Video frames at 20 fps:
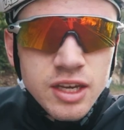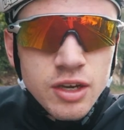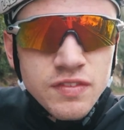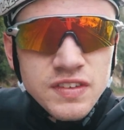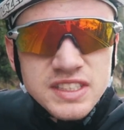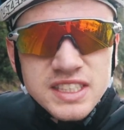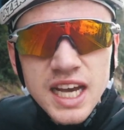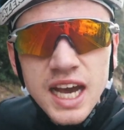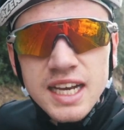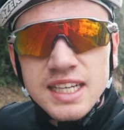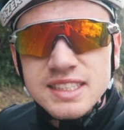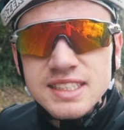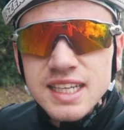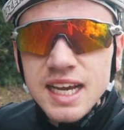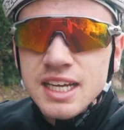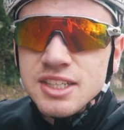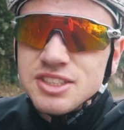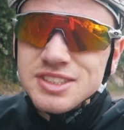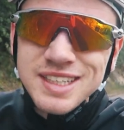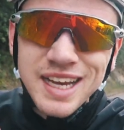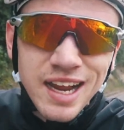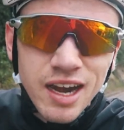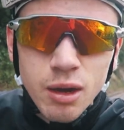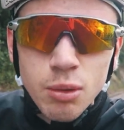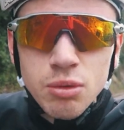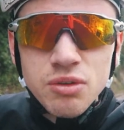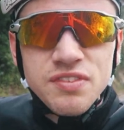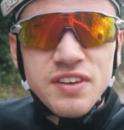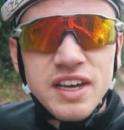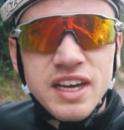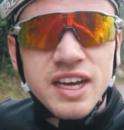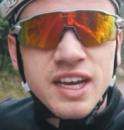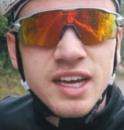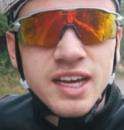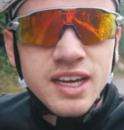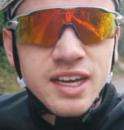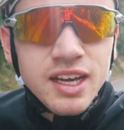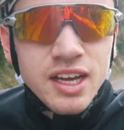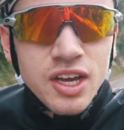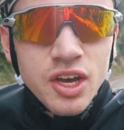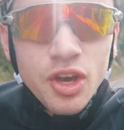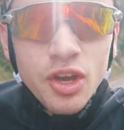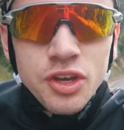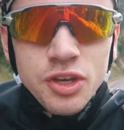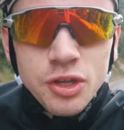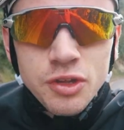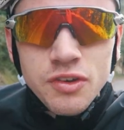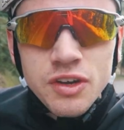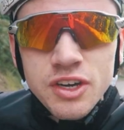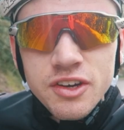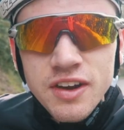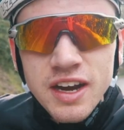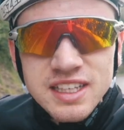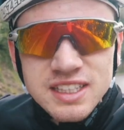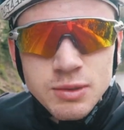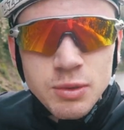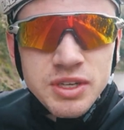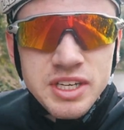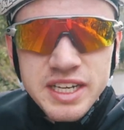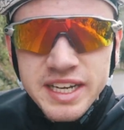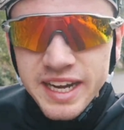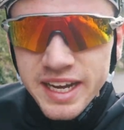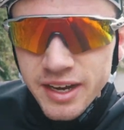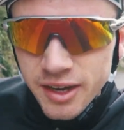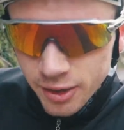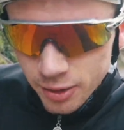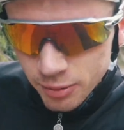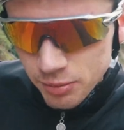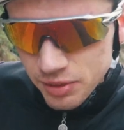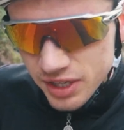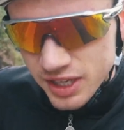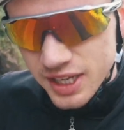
The other side is saying just get on with it. You'll regret it when you get home.